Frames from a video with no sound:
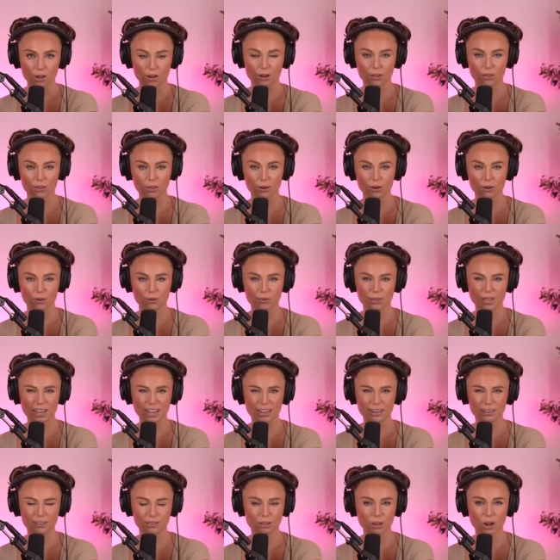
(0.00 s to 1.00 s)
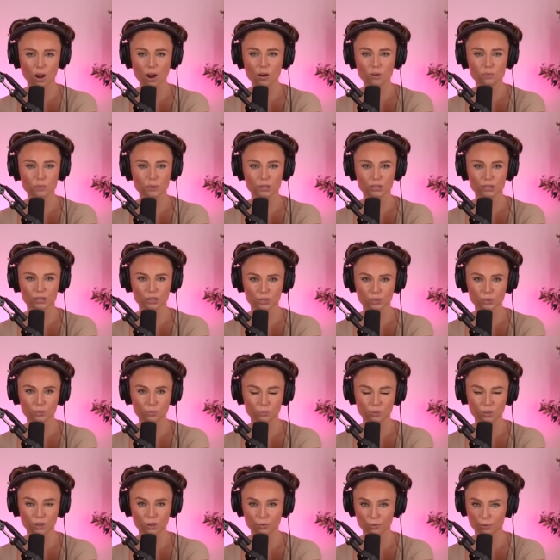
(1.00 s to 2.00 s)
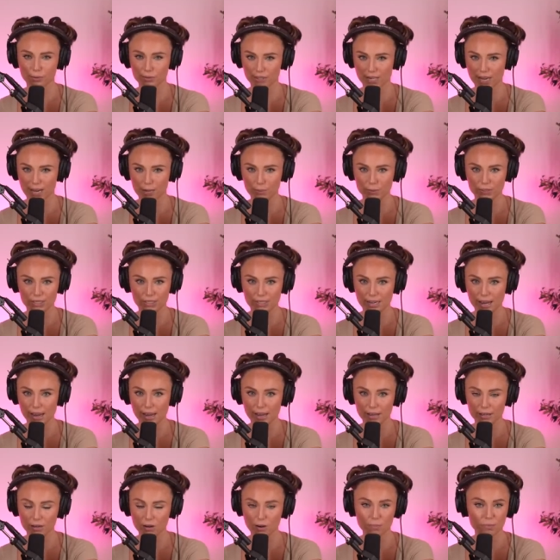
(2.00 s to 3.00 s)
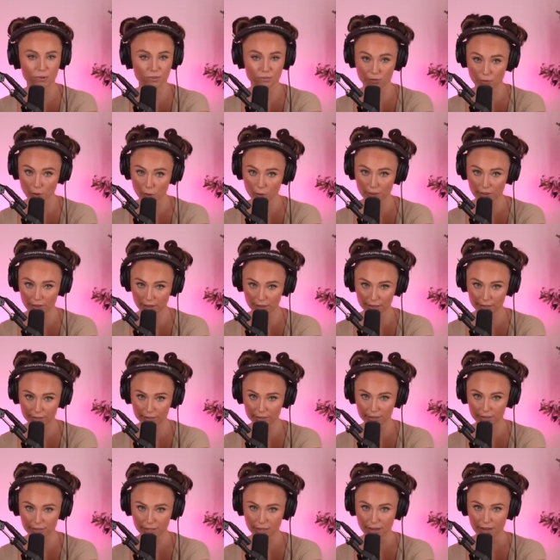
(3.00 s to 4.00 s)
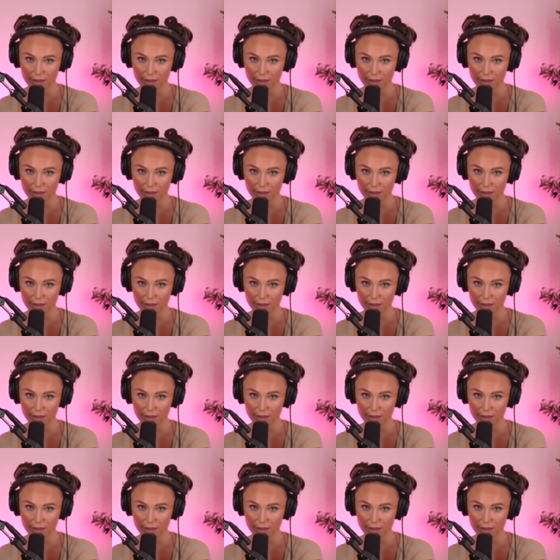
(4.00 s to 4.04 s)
although they'd long presumed that Roseanne was dead before this.